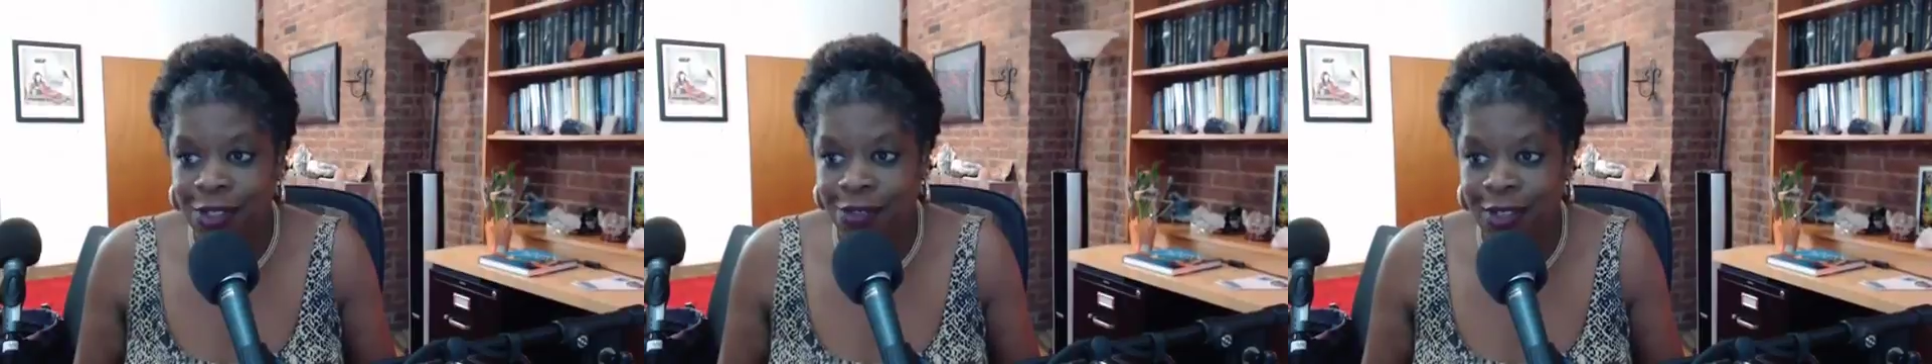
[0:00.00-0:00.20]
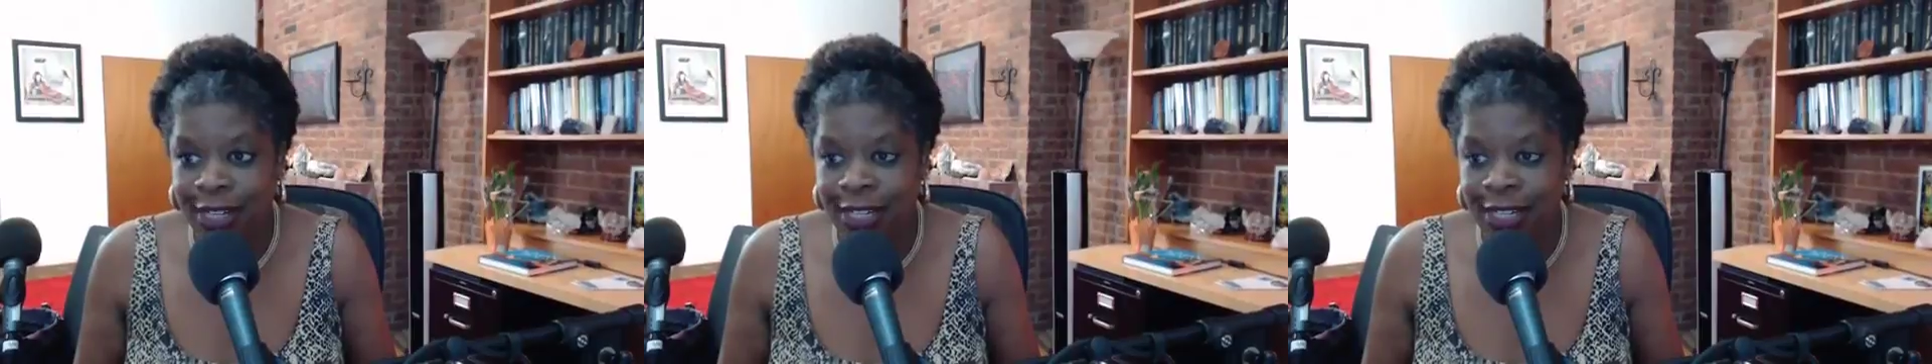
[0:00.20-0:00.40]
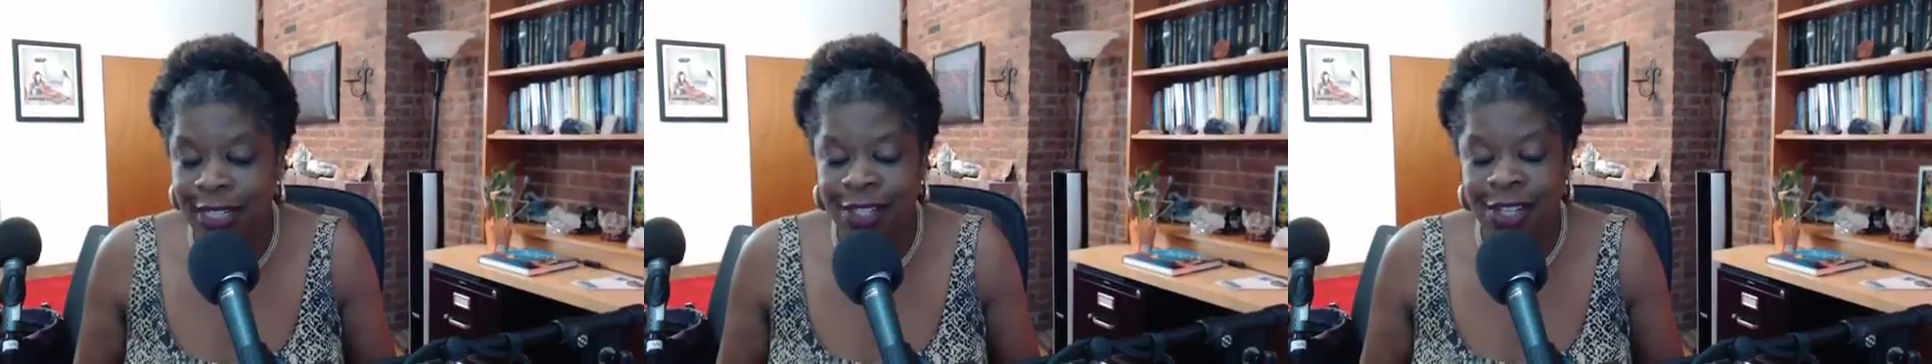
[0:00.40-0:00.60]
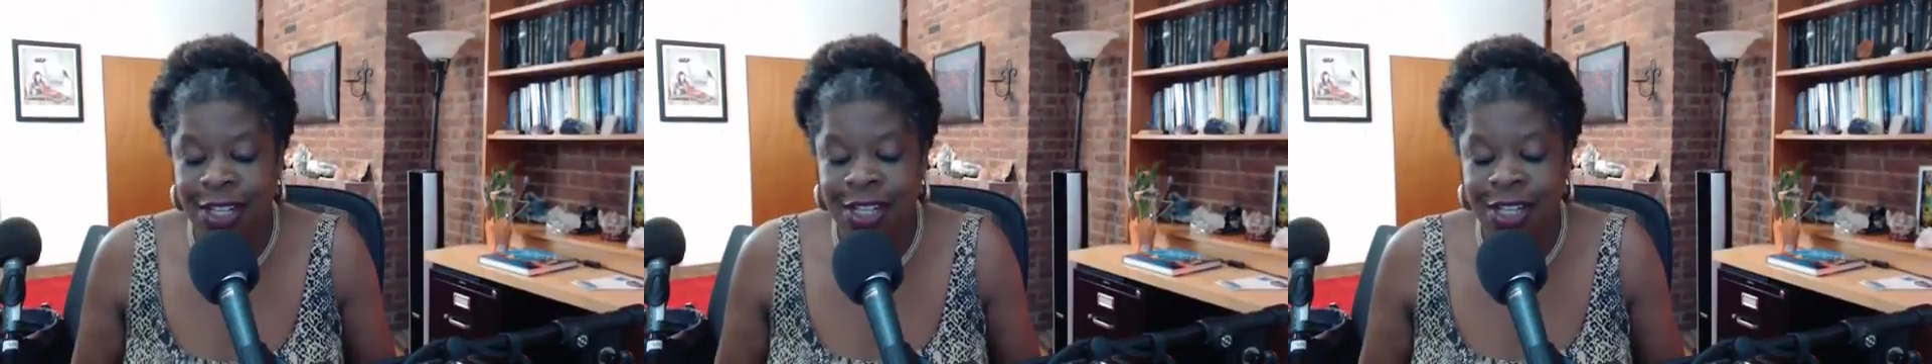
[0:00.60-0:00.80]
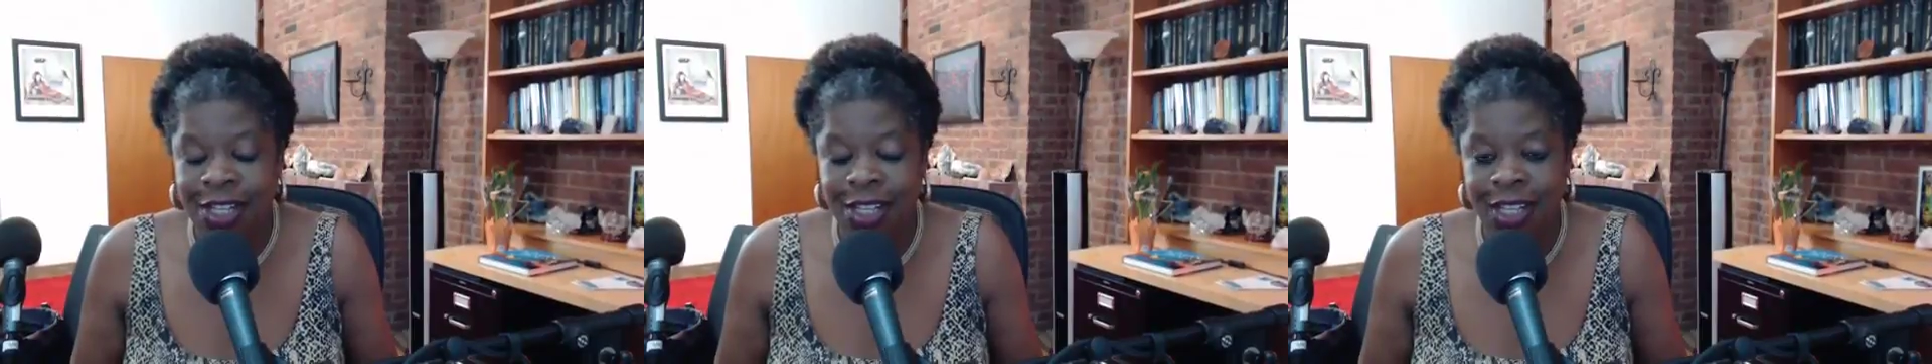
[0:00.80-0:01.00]
right?
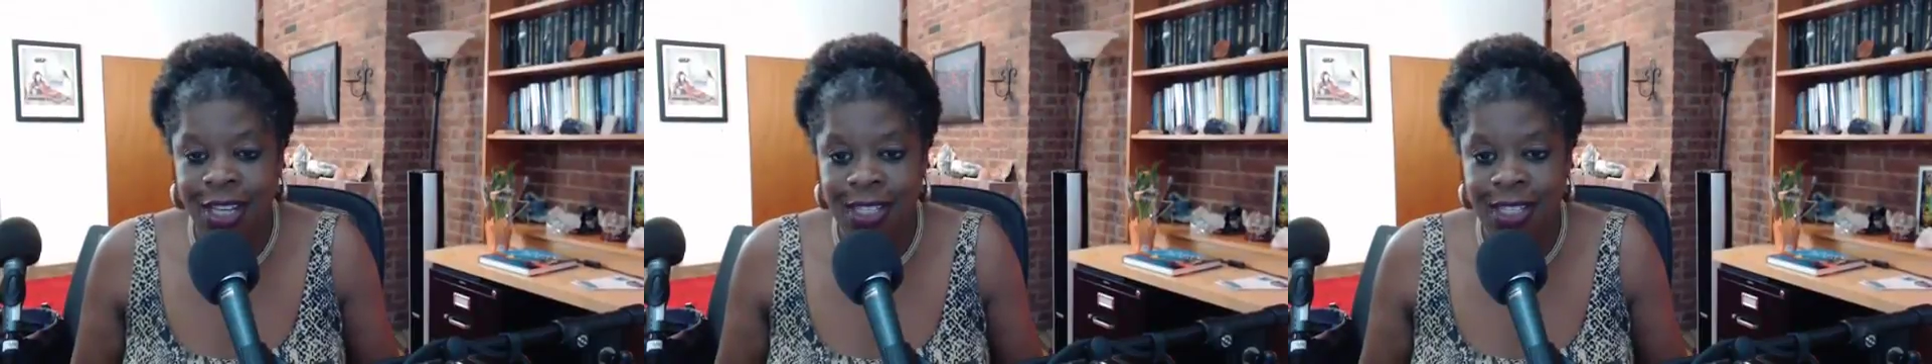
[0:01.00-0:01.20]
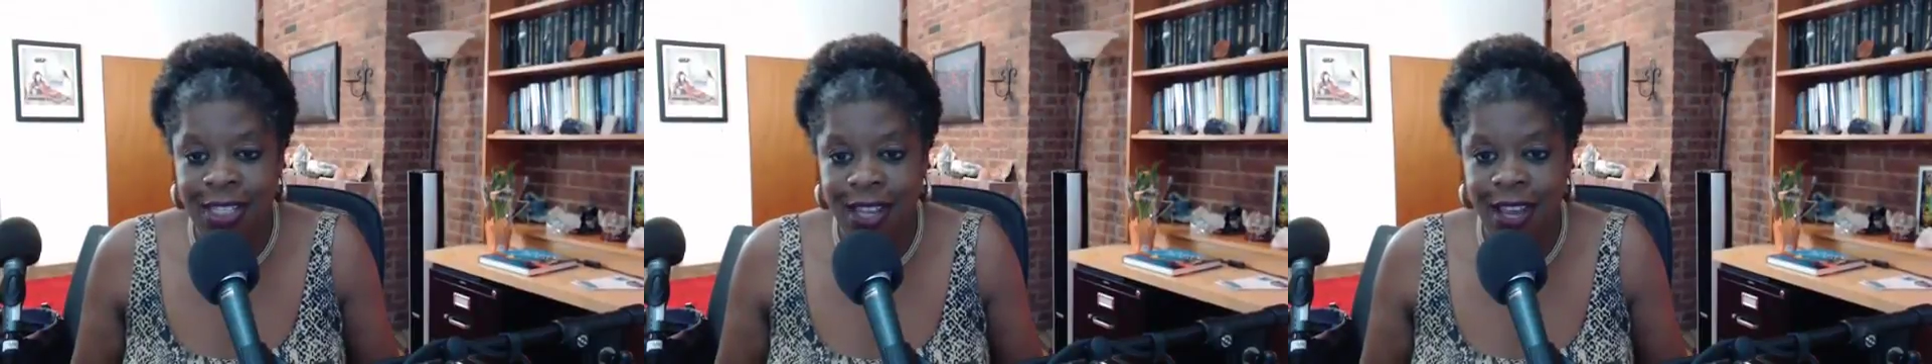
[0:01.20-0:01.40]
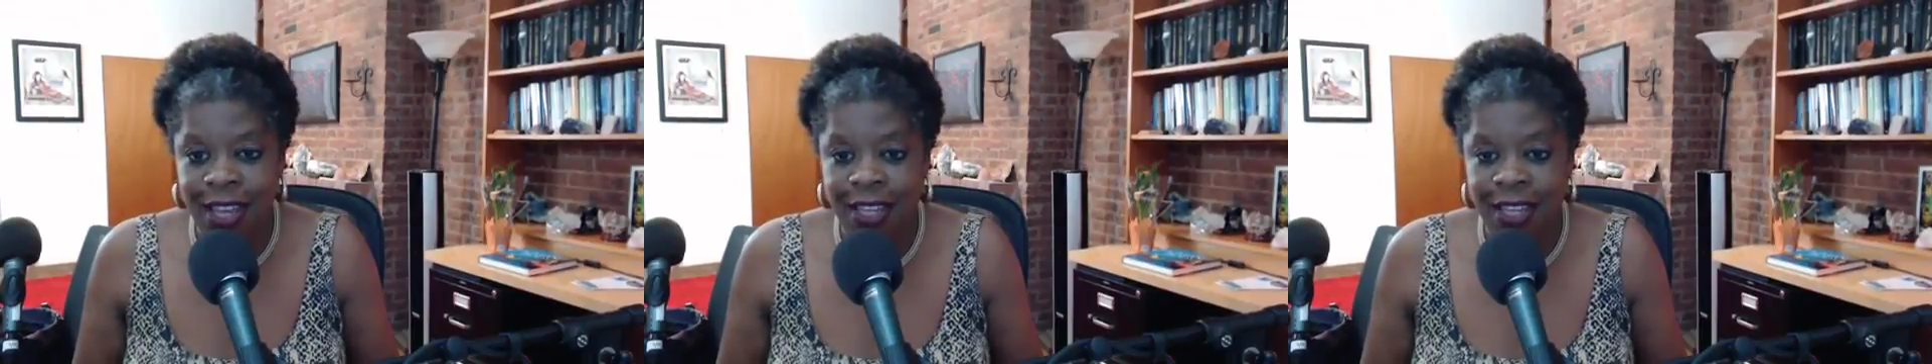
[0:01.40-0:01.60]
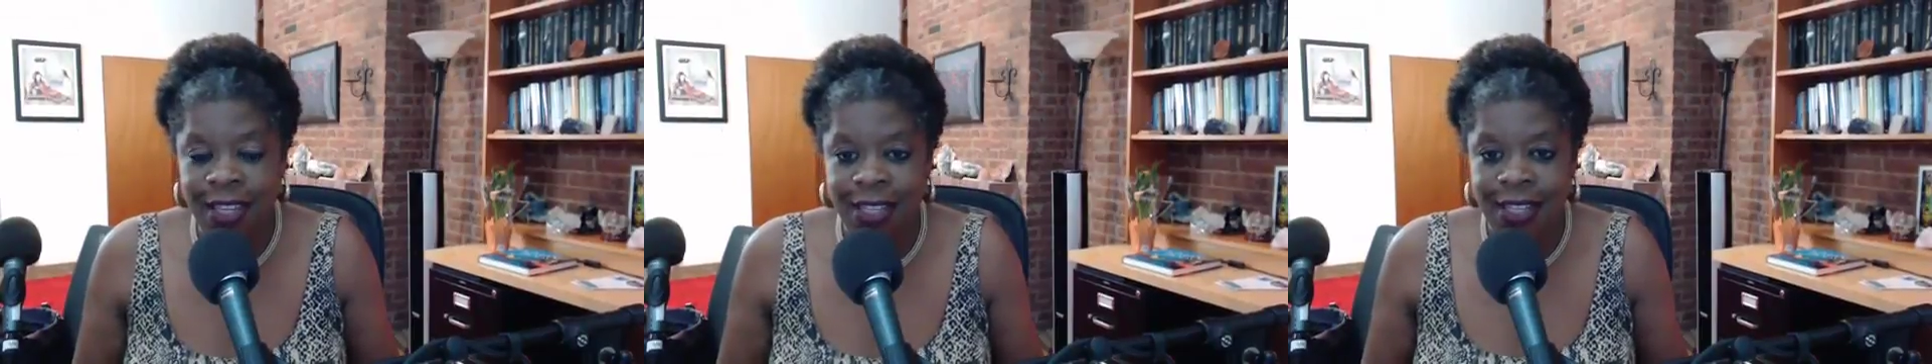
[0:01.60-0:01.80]
It's like